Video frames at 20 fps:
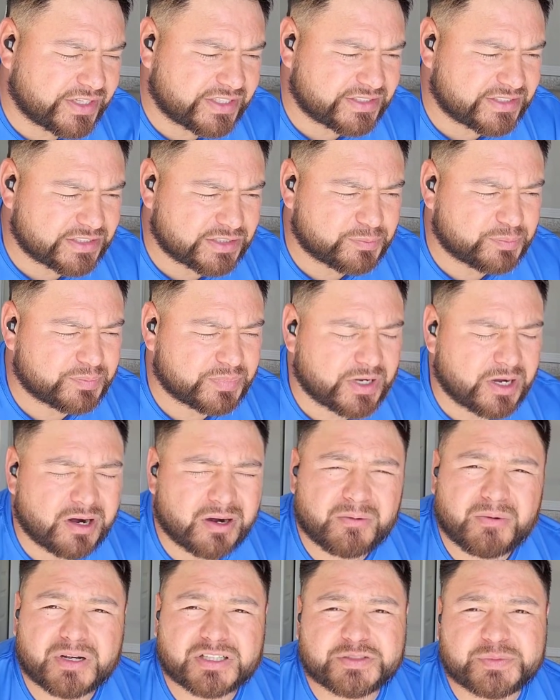This is
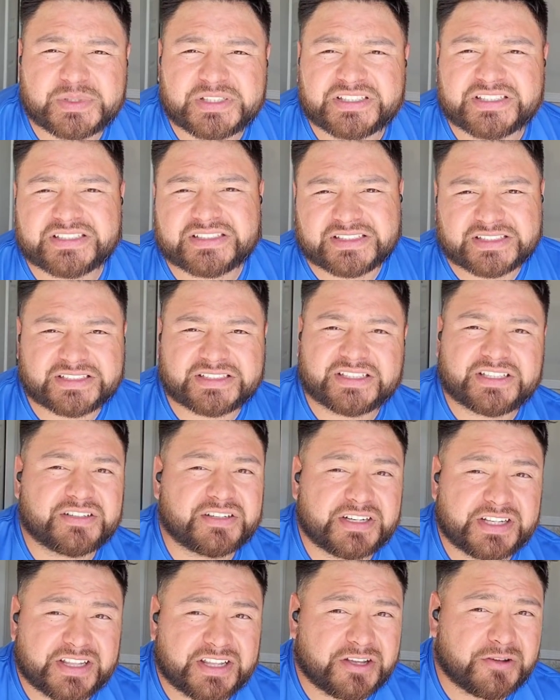car wash business. It's
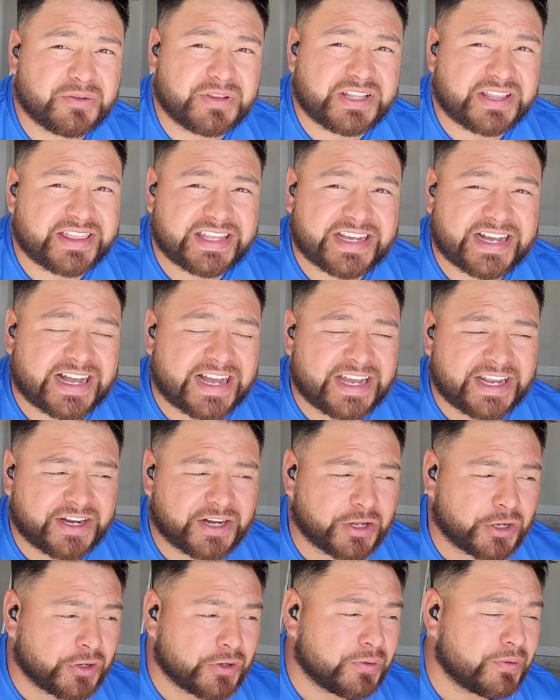literally the only thing I
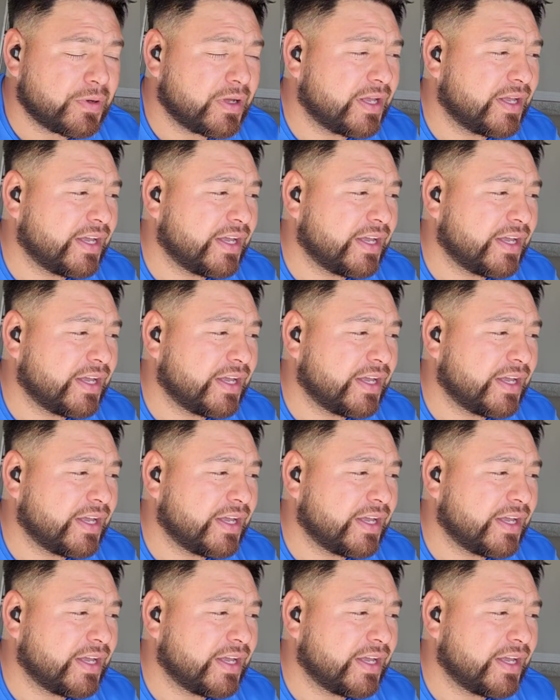know.